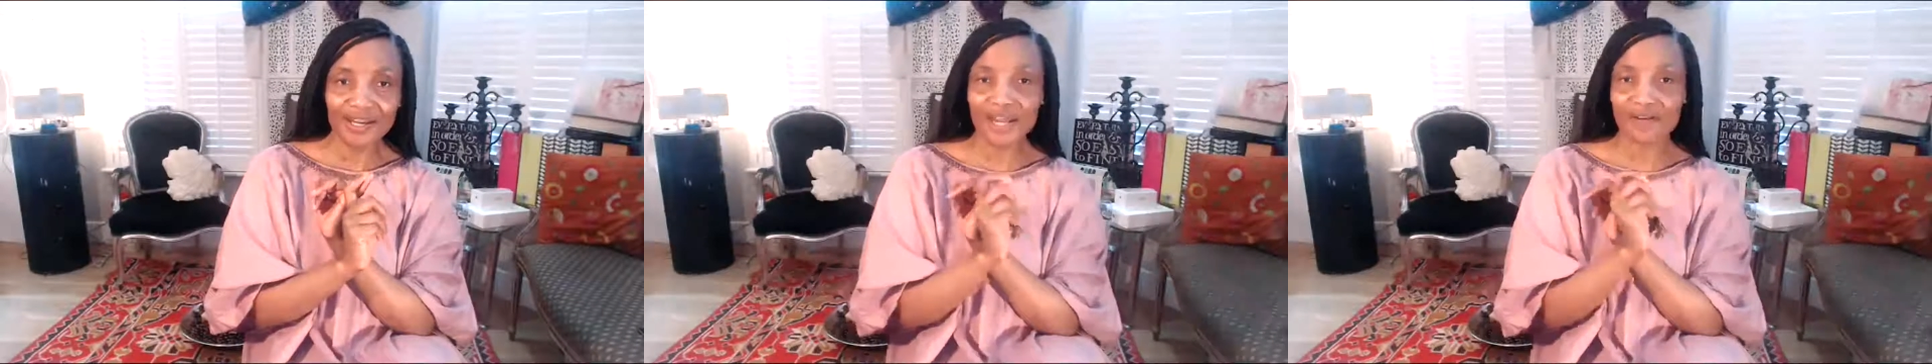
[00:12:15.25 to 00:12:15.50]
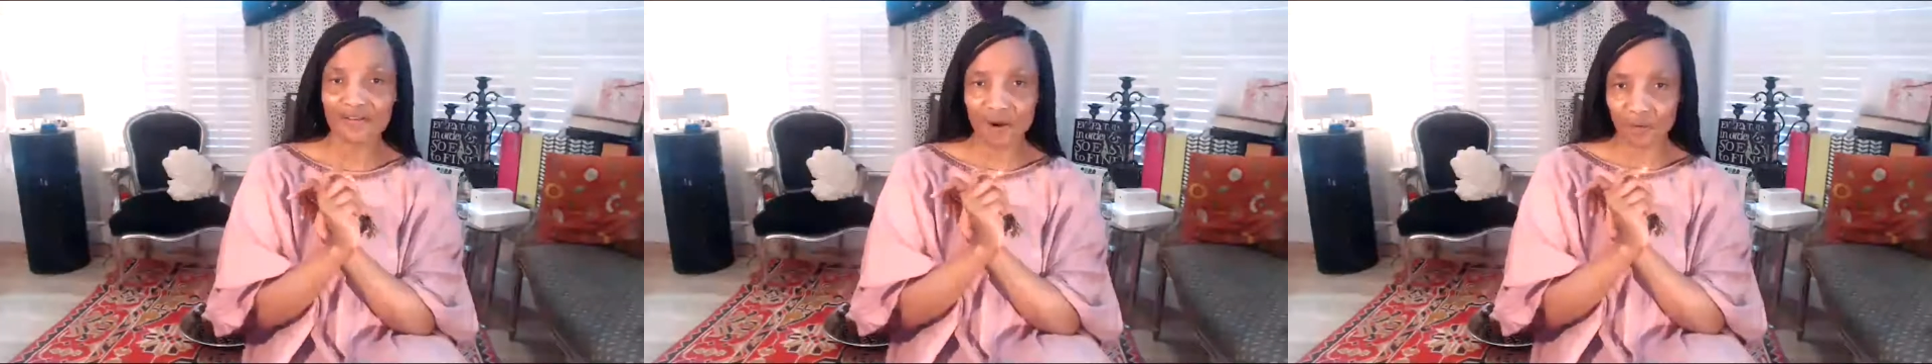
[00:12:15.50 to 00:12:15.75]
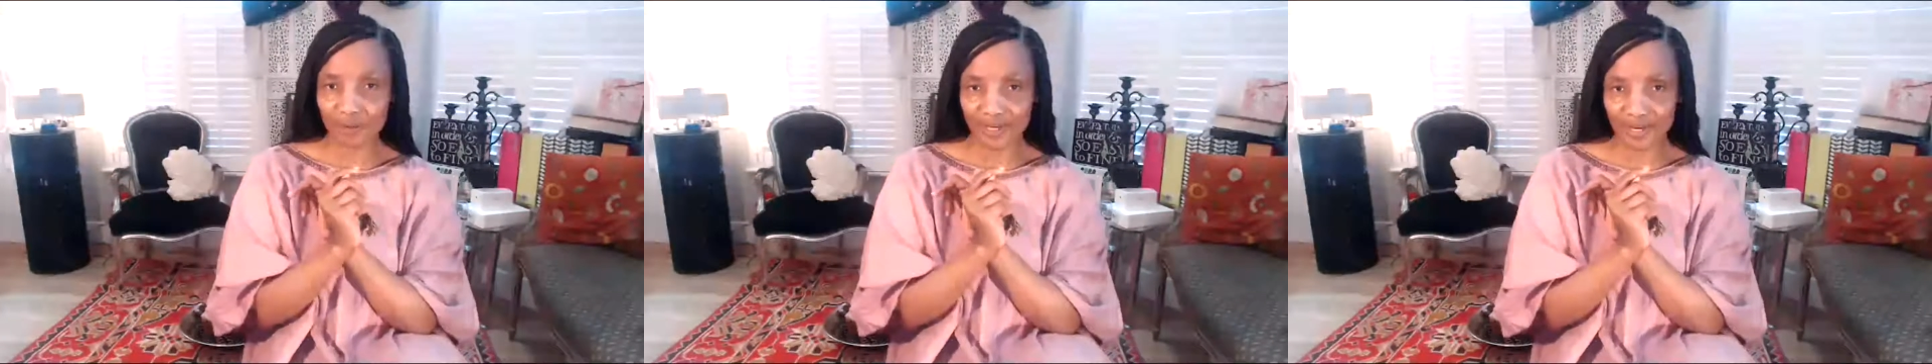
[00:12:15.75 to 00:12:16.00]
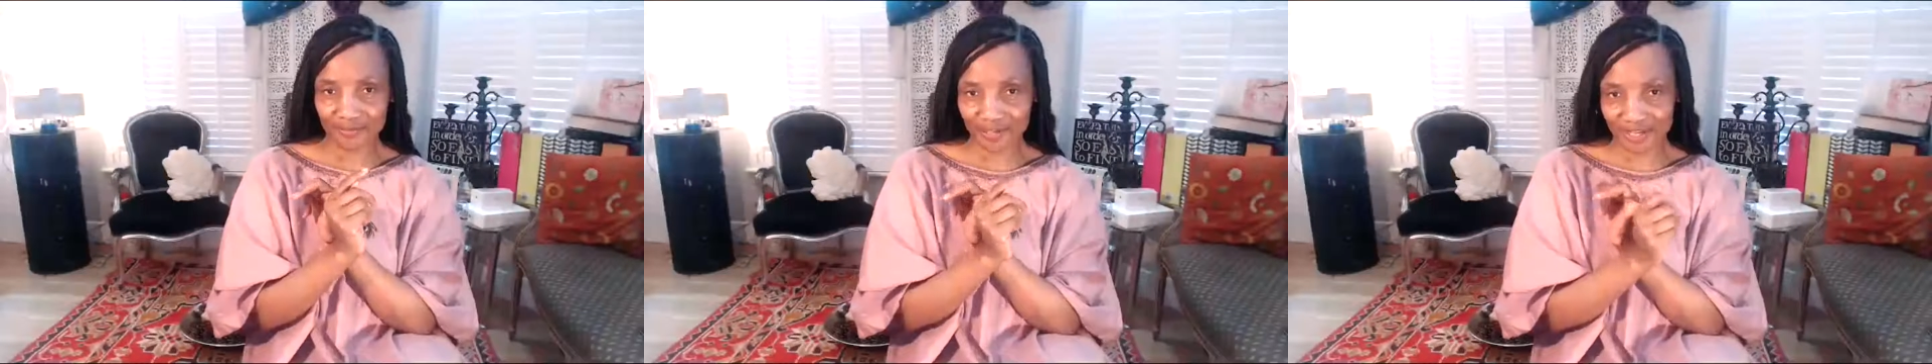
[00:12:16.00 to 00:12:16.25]
if I will be
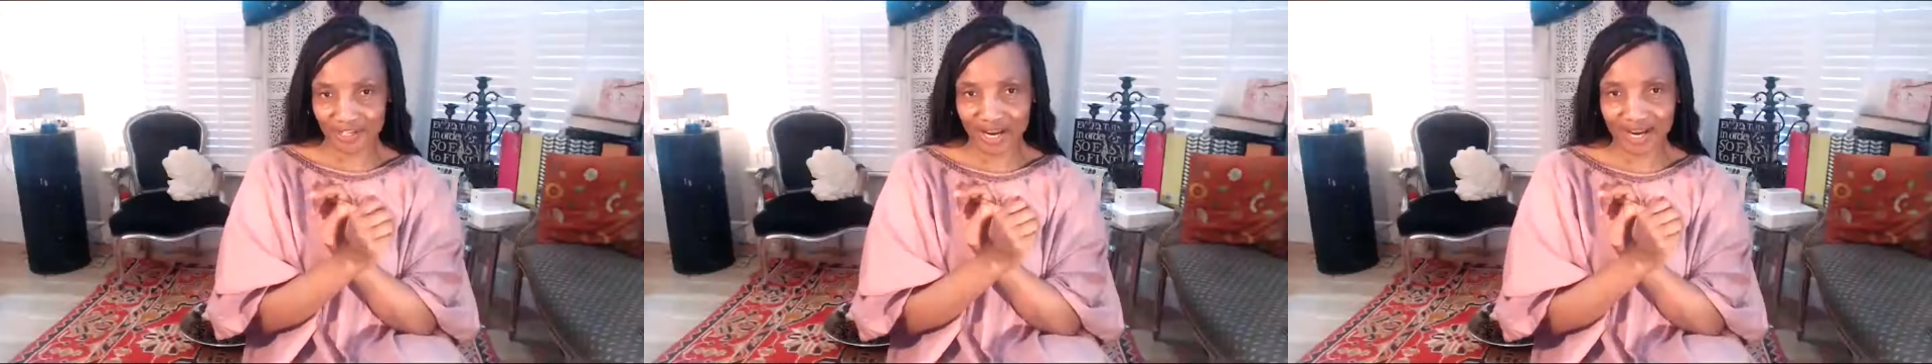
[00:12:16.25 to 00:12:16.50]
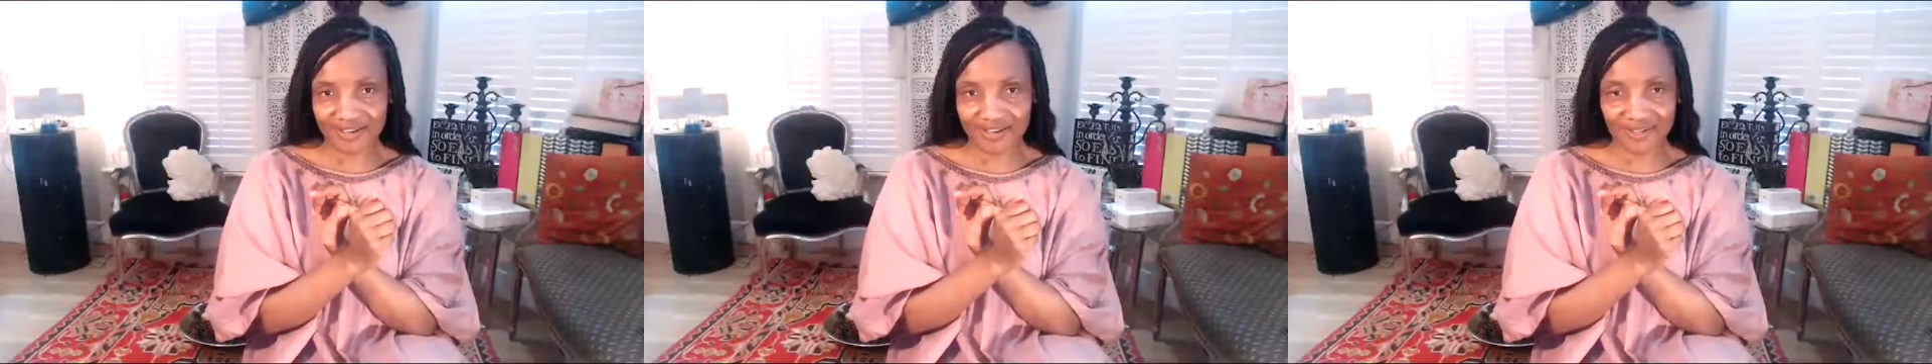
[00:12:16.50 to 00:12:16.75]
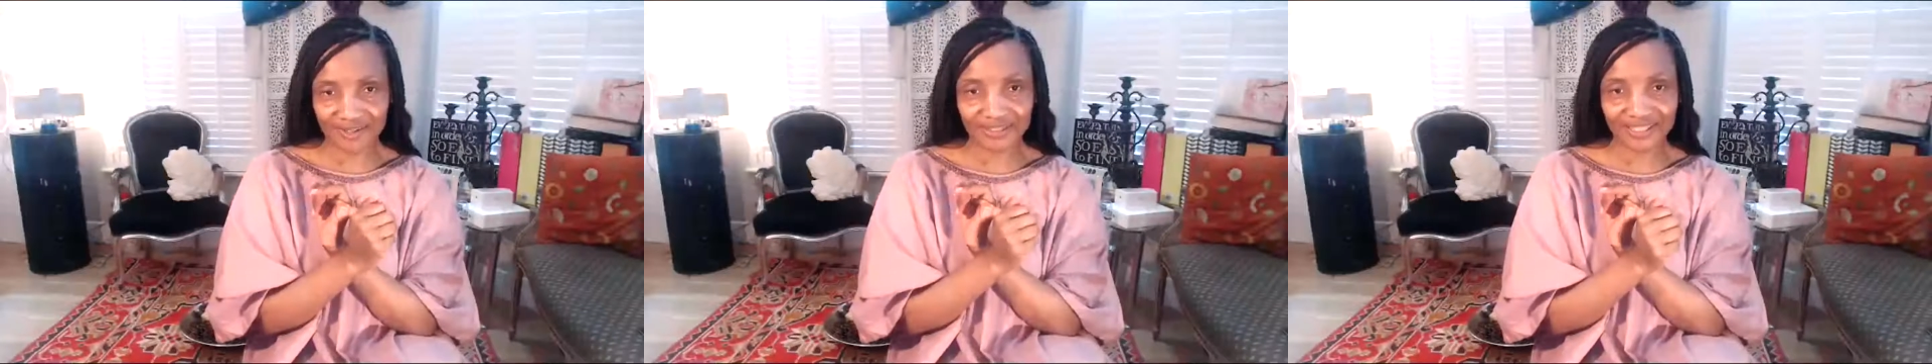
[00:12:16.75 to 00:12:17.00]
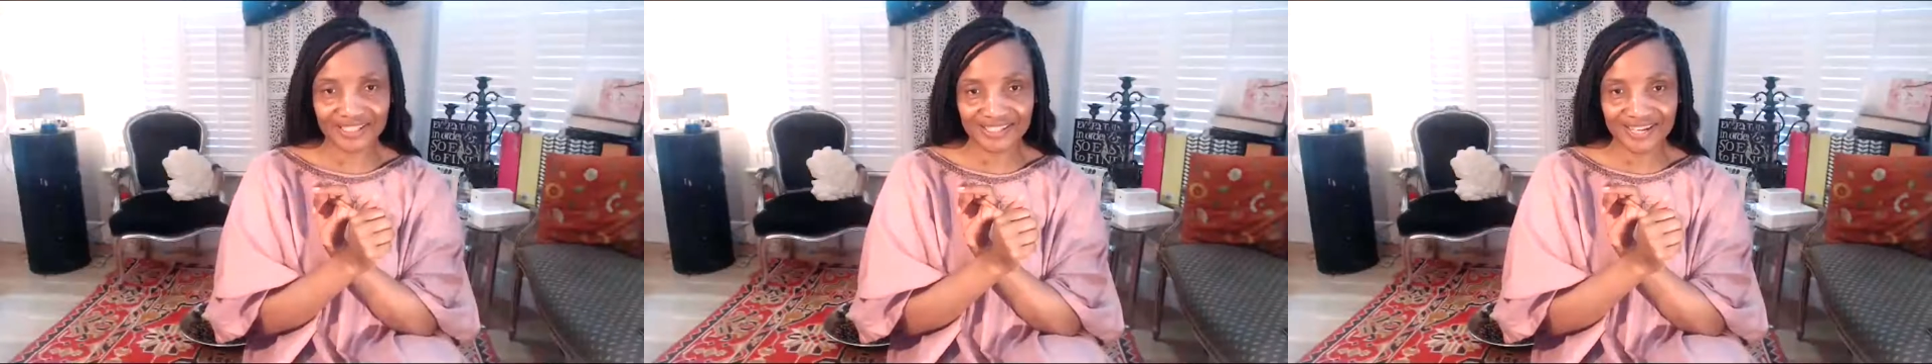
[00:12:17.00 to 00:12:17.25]
given a chance to
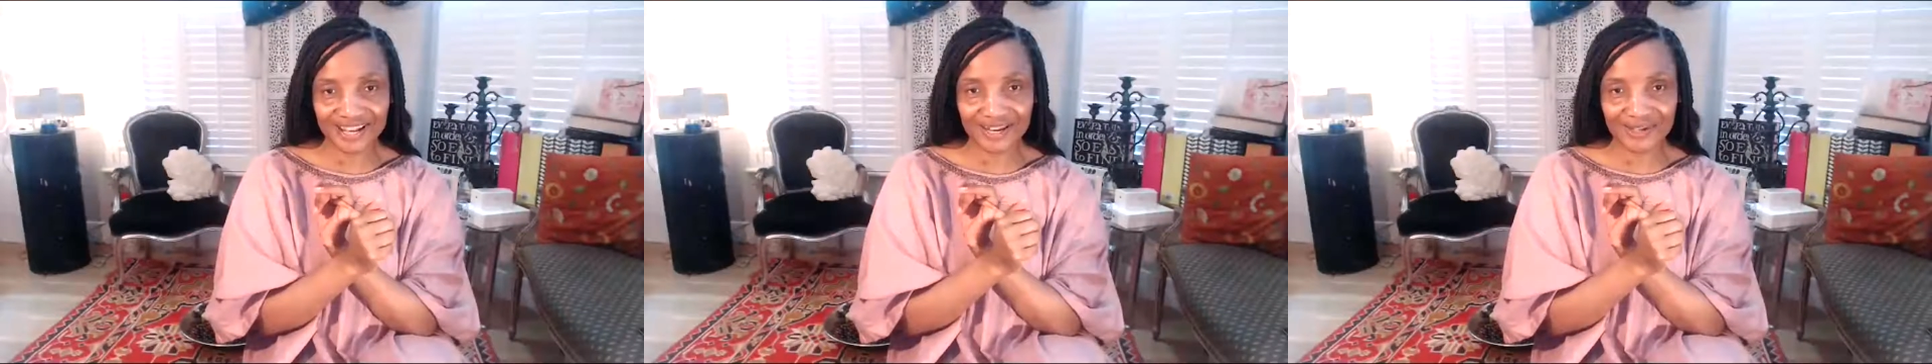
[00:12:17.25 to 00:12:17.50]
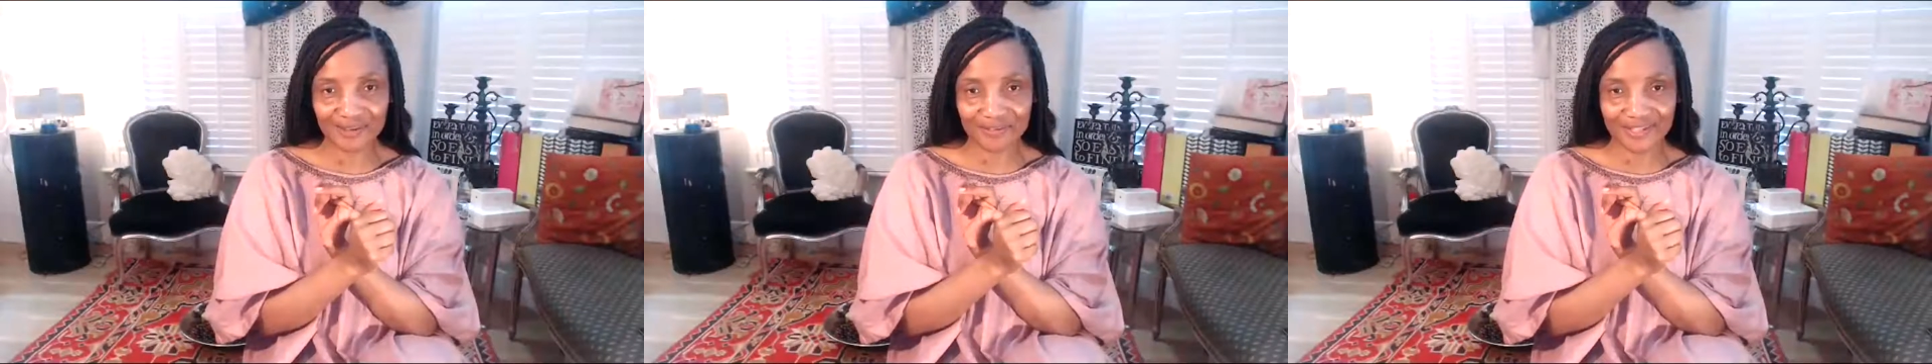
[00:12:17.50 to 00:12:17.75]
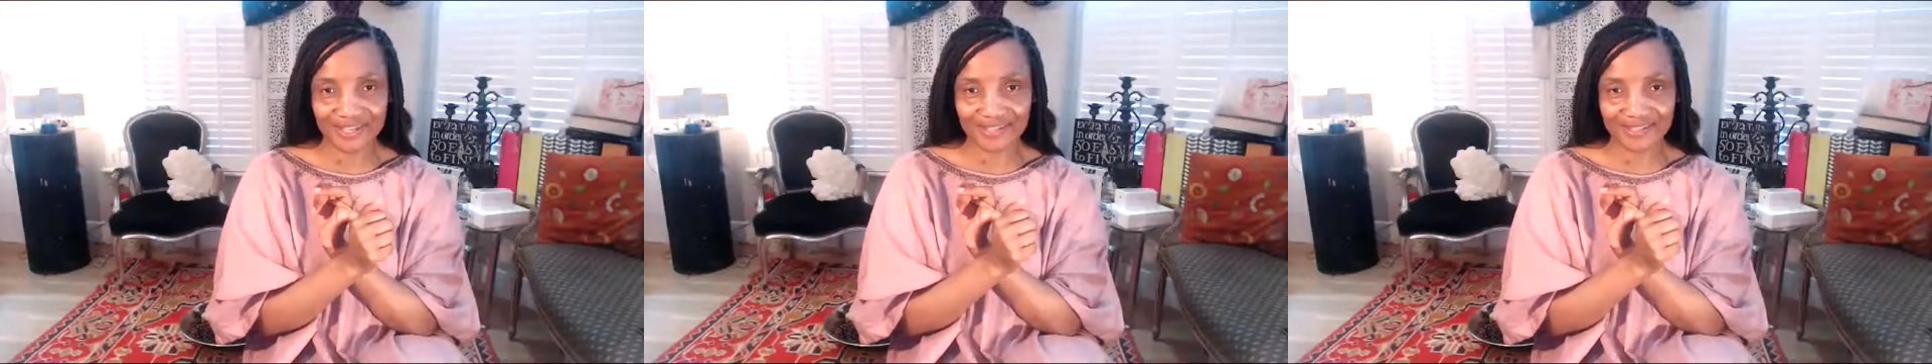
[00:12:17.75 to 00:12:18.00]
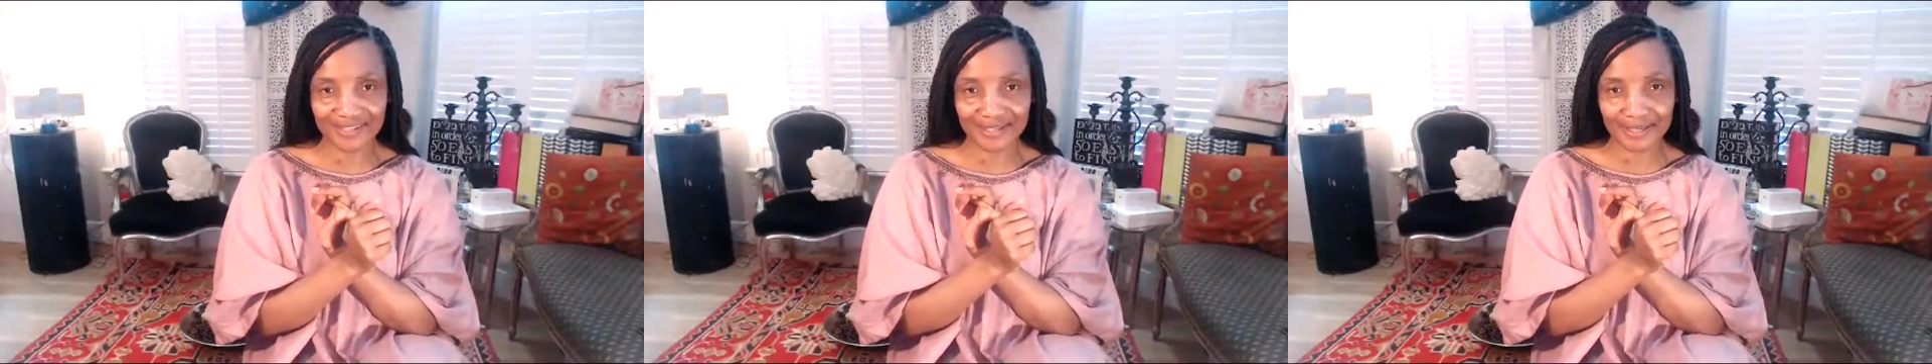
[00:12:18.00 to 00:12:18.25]
reach the age of
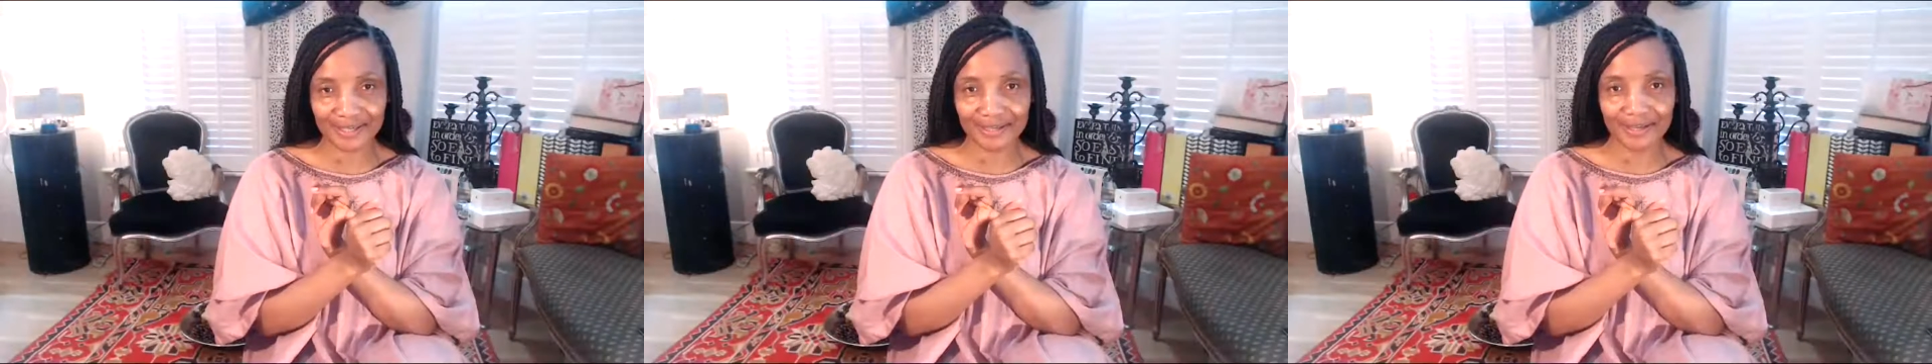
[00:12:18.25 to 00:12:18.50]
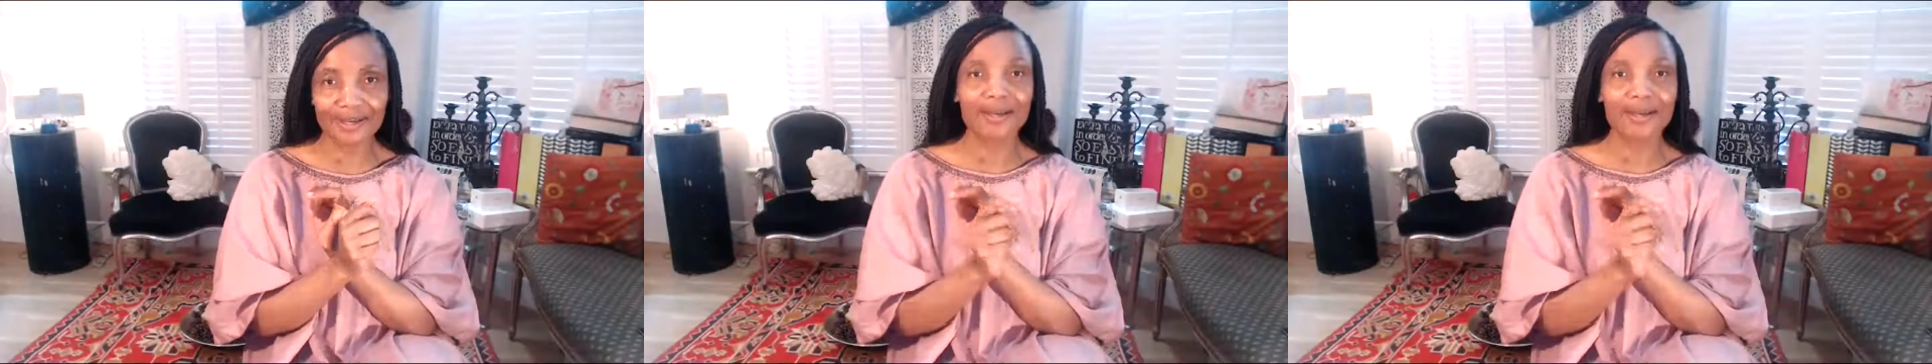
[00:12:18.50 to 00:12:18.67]
60,